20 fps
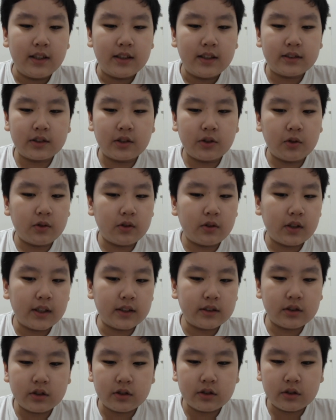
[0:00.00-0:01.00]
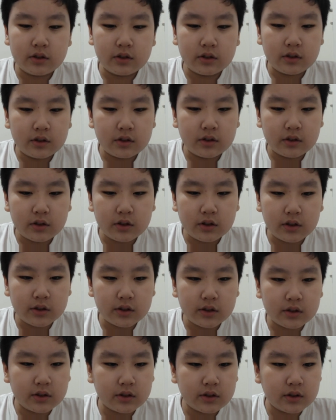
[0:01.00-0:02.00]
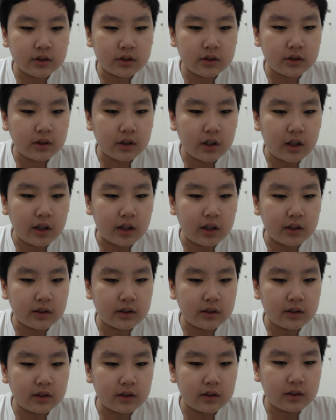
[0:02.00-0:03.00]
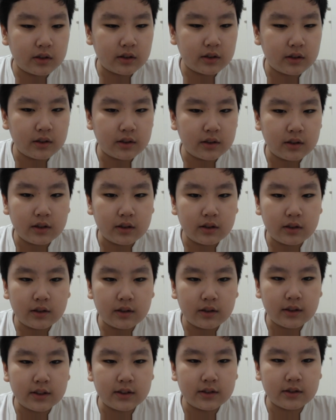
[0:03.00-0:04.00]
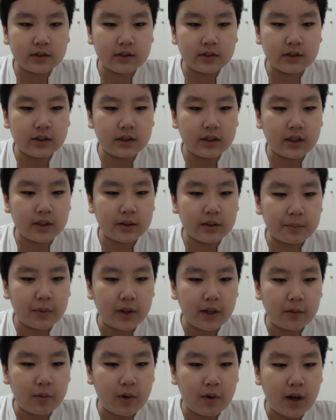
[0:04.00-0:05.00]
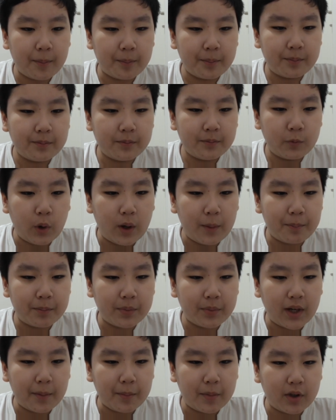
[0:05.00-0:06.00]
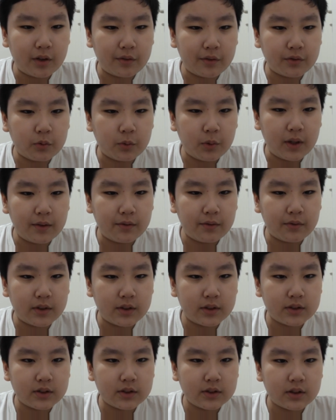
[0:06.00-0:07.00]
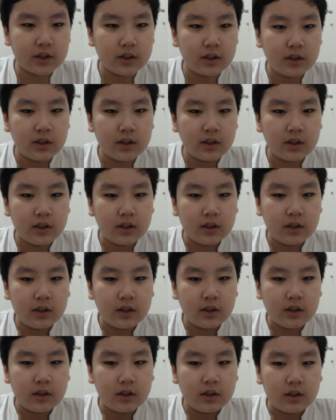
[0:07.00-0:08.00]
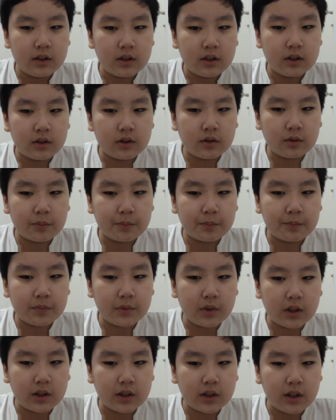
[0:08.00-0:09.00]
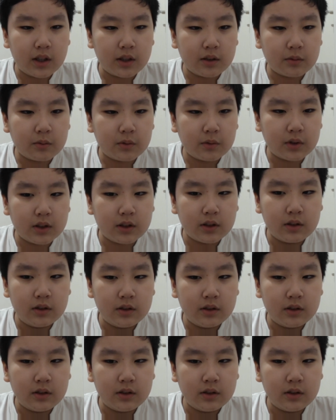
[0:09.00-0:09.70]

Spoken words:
So let's just start. Let's get my webcam out of the way first. Nope, not that one.